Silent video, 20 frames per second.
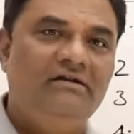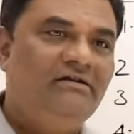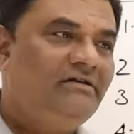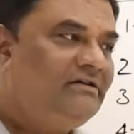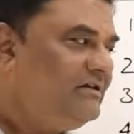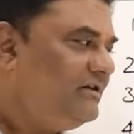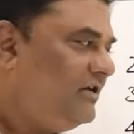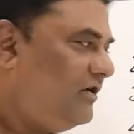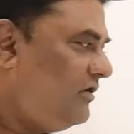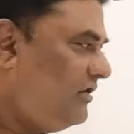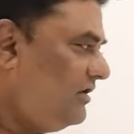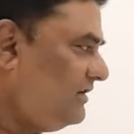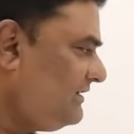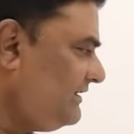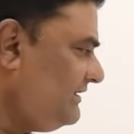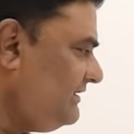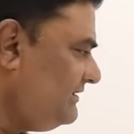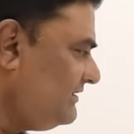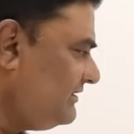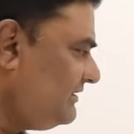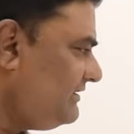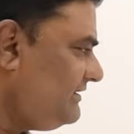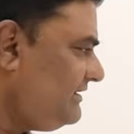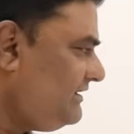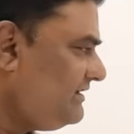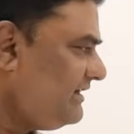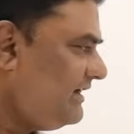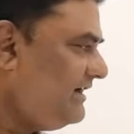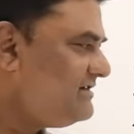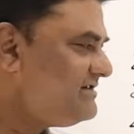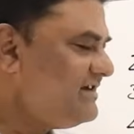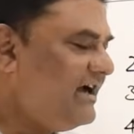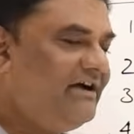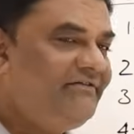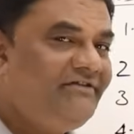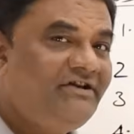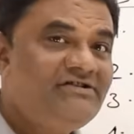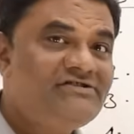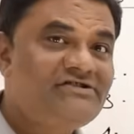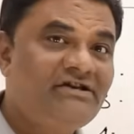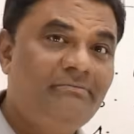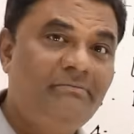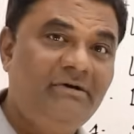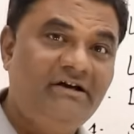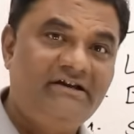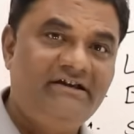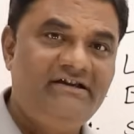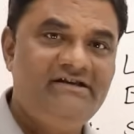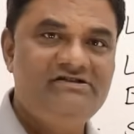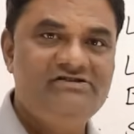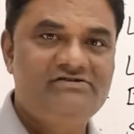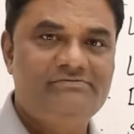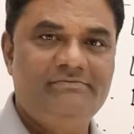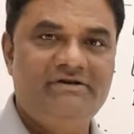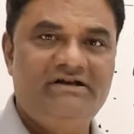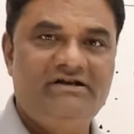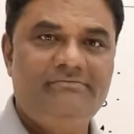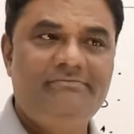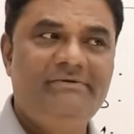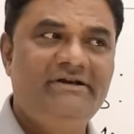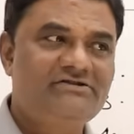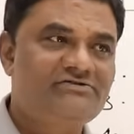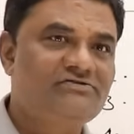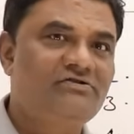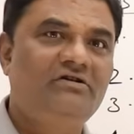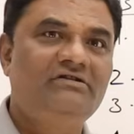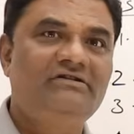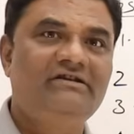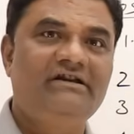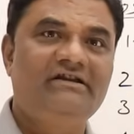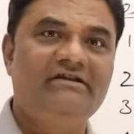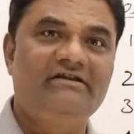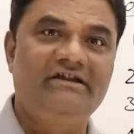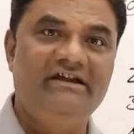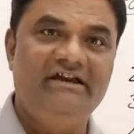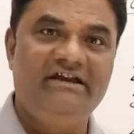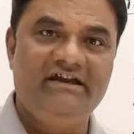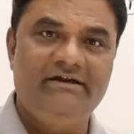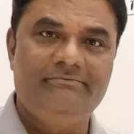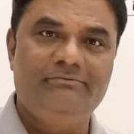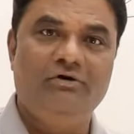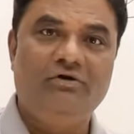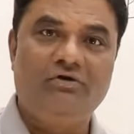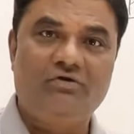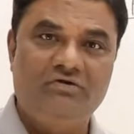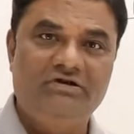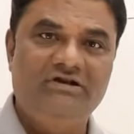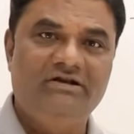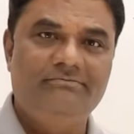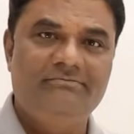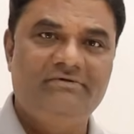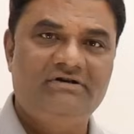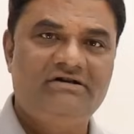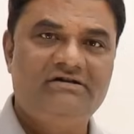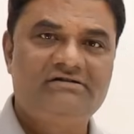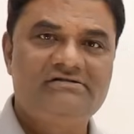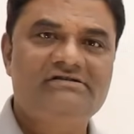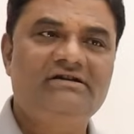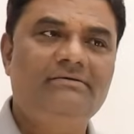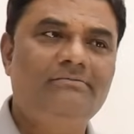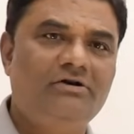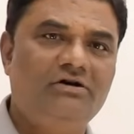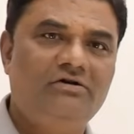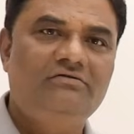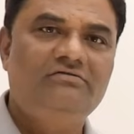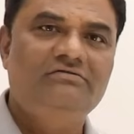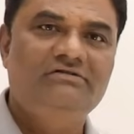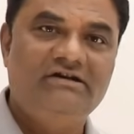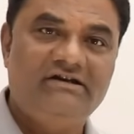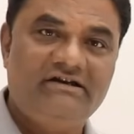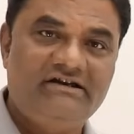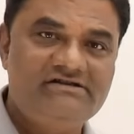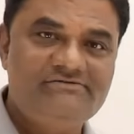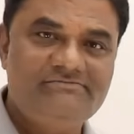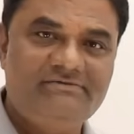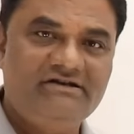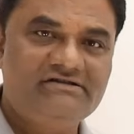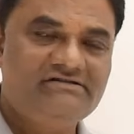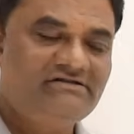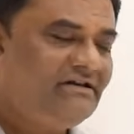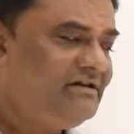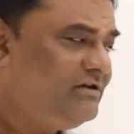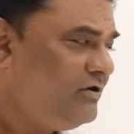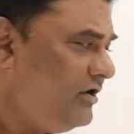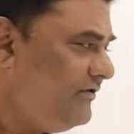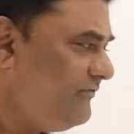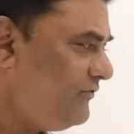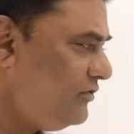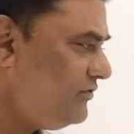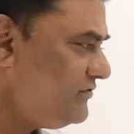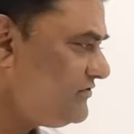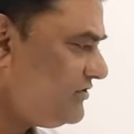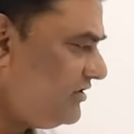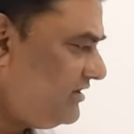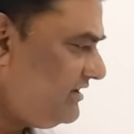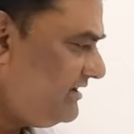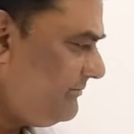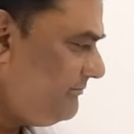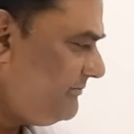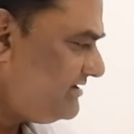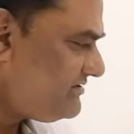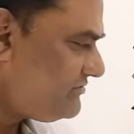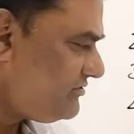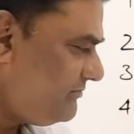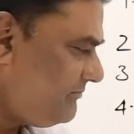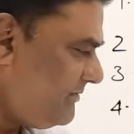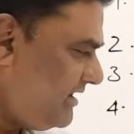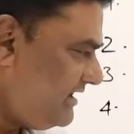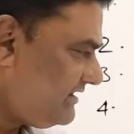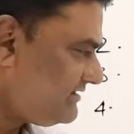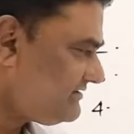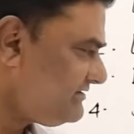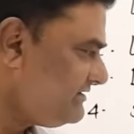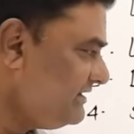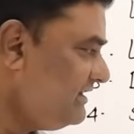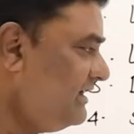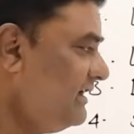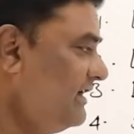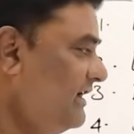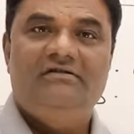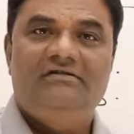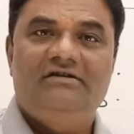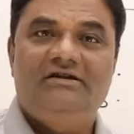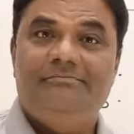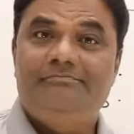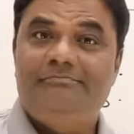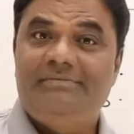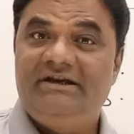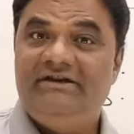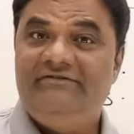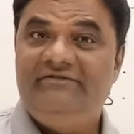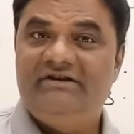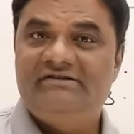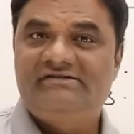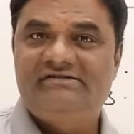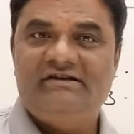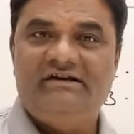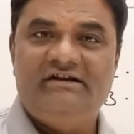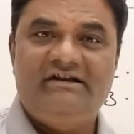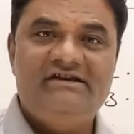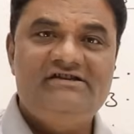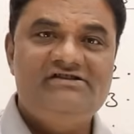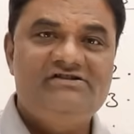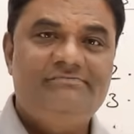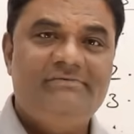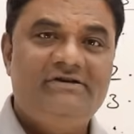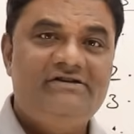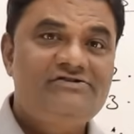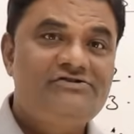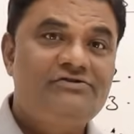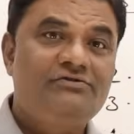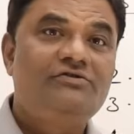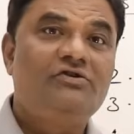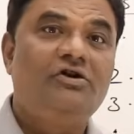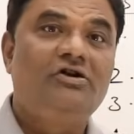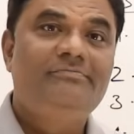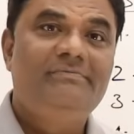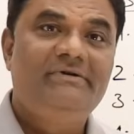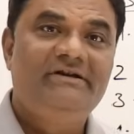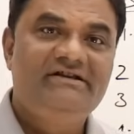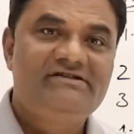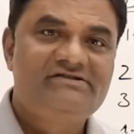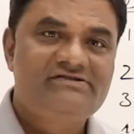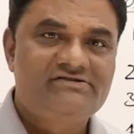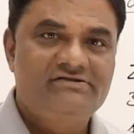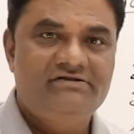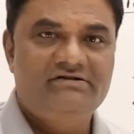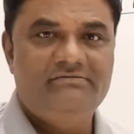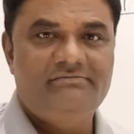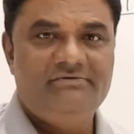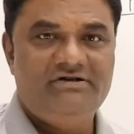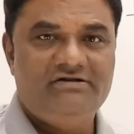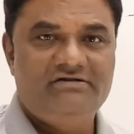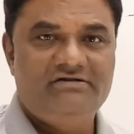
Now already the data is having some arrangement based on their name or roll number. Somehow the arrangement is there. Now I want to sort them based on marks. The previous arrangement should not be disturbed.